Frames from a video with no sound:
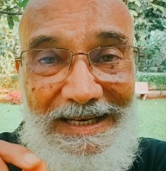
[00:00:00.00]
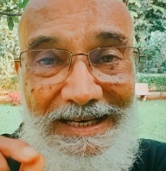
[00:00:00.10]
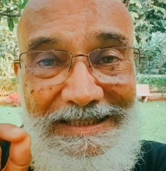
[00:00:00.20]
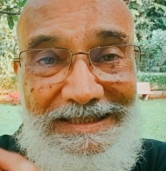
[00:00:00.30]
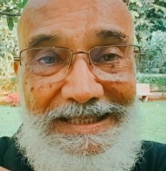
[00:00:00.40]

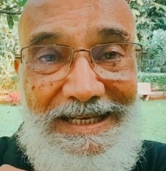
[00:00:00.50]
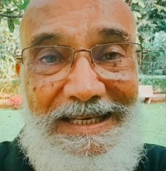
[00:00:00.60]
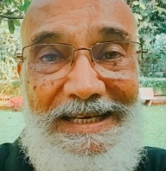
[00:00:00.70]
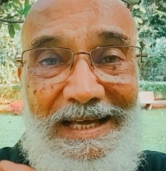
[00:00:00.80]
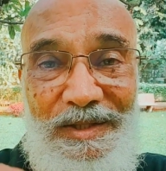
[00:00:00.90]
let's
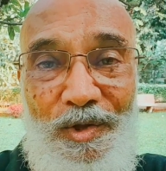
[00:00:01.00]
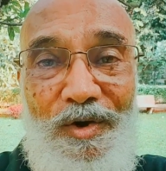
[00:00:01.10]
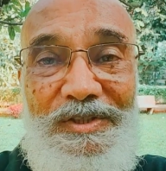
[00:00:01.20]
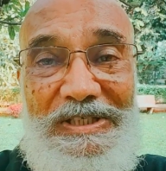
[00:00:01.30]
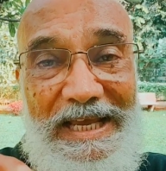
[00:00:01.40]
clean our
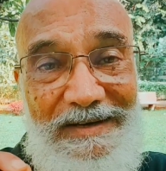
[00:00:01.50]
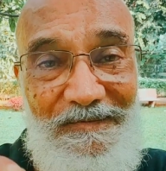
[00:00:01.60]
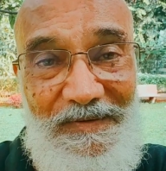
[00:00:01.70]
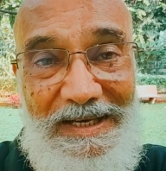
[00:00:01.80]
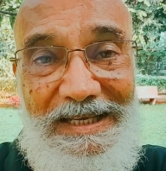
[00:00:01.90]
thoughts and
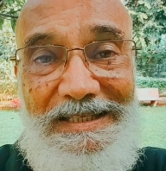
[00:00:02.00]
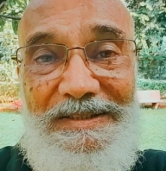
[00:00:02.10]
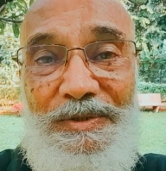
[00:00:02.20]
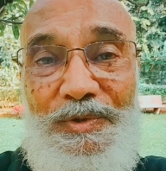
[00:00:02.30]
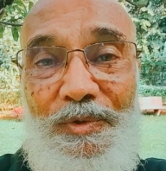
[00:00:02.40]

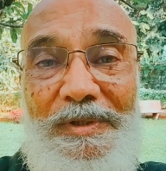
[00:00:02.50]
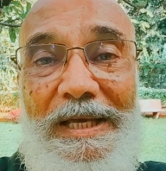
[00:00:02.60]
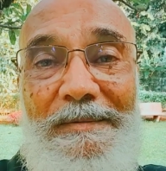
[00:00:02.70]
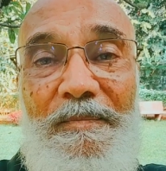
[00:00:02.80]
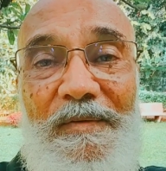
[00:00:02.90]
feelings so
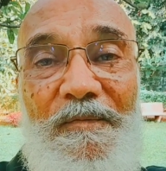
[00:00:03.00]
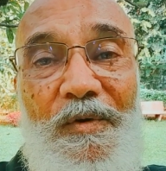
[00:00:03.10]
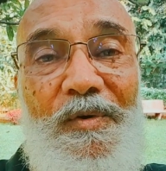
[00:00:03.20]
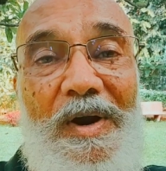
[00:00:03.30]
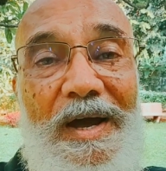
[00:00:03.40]
that
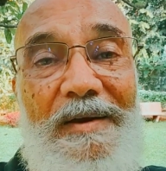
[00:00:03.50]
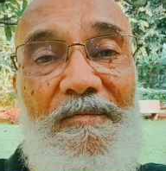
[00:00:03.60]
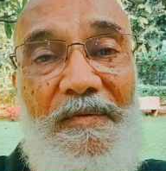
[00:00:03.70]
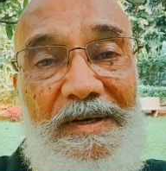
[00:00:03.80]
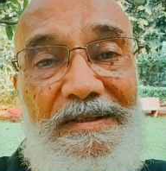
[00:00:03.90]
before our
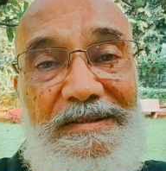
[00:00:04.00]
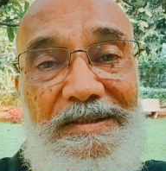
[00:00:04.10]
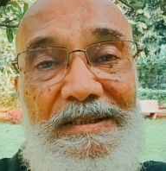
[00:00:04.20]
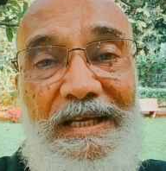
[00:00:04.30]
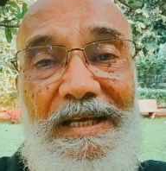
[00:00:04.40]

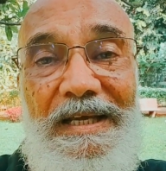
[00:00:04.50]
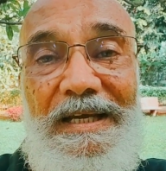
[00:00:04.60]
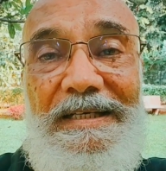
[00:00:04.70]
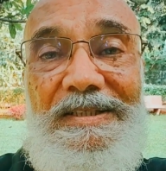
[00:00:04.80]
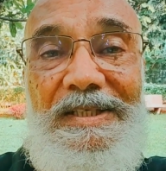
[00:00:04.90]
words,
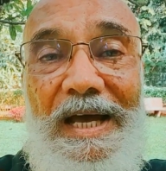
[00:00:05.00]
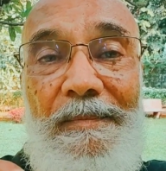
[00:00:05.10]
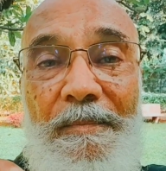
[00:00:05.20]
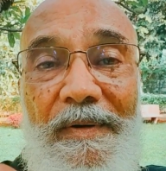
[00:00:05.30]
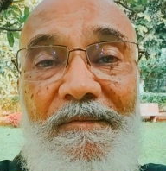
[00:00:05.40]
it's our
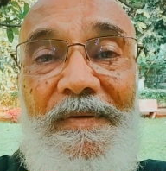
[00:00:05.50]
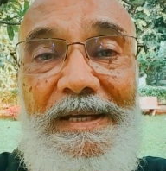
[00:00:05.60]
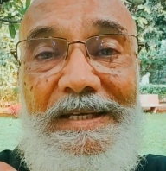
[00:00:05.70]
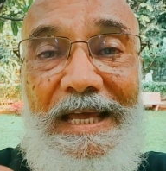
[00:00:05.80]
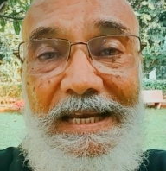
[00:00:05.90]

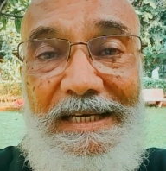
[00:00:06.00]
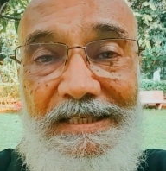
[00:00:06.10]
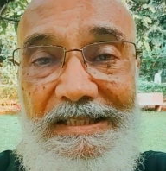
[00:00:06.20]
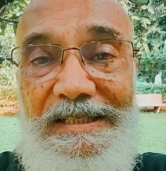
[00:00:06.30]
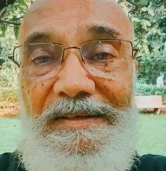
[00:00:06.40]
perfect
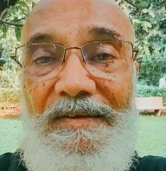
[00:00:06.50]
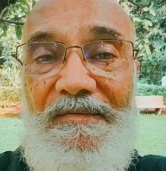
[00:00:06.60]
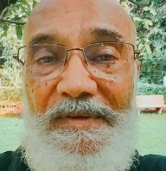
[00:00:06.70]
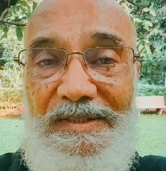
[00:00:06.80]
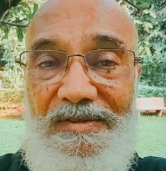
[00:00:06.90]
energy
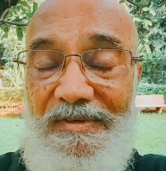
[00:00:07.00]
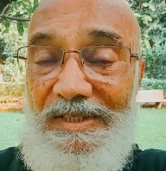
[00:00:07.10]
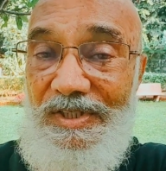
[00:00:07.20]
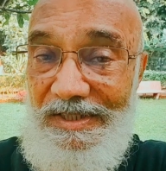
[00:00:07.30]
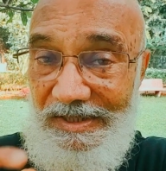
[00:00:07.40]
which
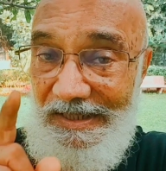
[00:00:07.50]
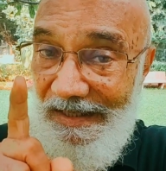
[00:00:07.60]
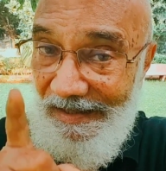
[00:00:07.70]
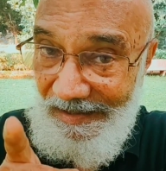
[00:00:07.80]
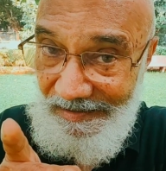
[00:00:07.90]
reaches
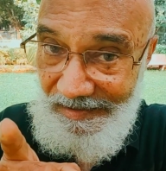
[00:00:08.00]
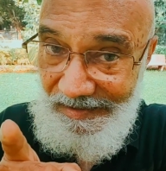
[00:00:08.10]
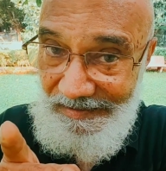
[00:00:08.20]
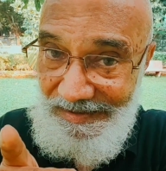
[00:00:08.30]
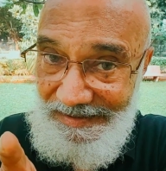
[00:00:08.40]

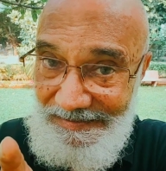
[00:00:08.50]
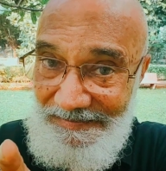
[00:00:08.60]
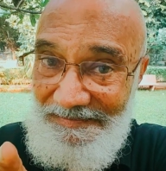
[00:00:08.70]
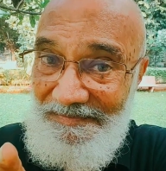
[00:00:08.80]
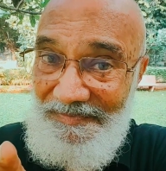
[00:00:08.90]
others.
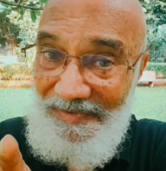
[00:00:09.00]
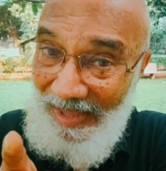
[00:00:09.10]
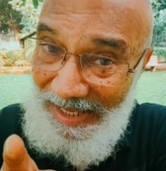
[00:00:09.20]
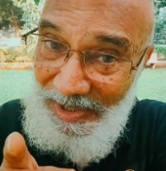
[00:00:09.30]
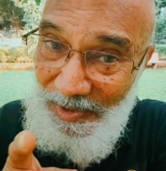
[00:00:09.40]

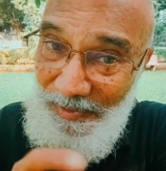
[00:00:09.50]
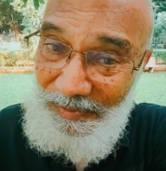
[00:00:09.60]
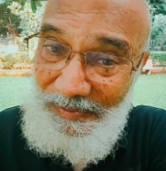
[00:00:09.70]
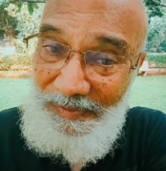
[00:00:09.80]
Thank you.